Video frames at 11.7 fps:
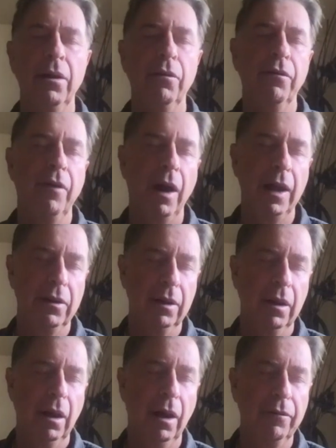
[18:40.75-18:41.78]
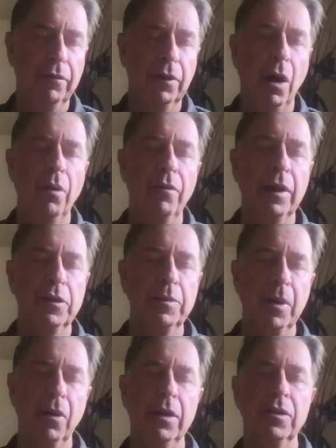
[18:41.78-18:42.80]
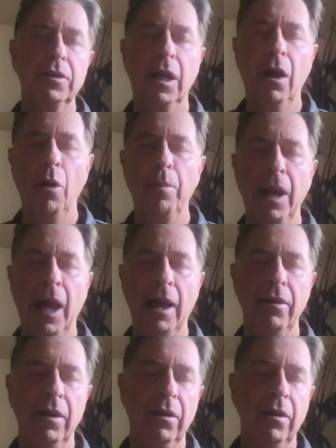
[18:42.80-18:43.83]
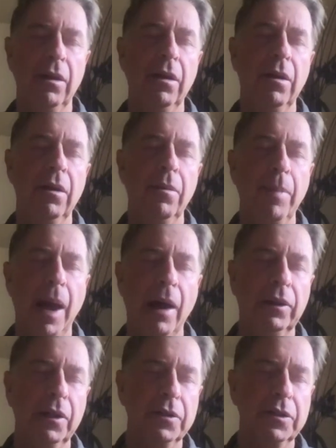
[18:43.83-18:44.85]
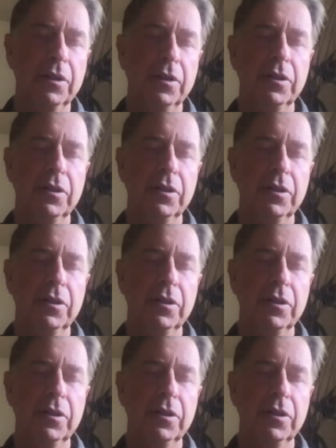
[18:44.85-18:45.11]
you find a flow of experiencing open-ended boundless